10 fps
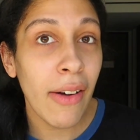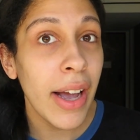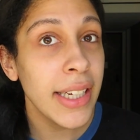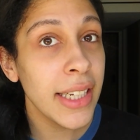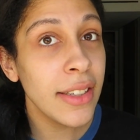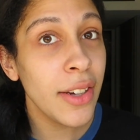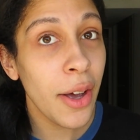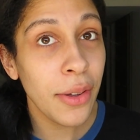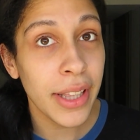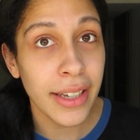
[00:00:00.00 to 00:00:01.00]
I didn't
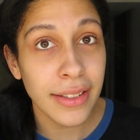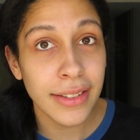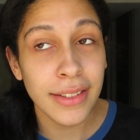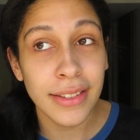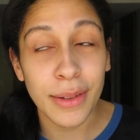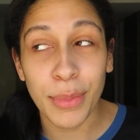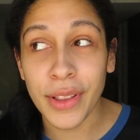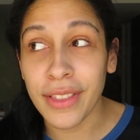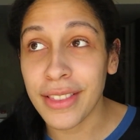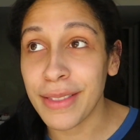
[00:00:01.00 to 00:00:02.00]
know this,
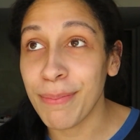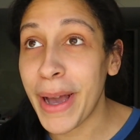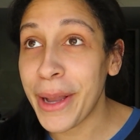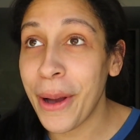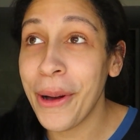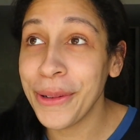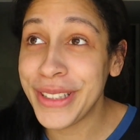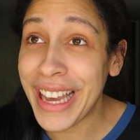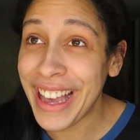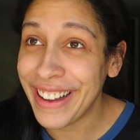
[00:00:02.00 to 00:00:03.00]
but my
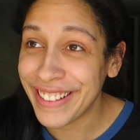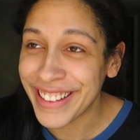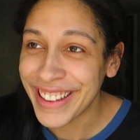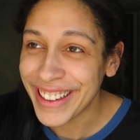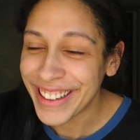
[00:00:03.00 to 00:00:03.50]
hotel,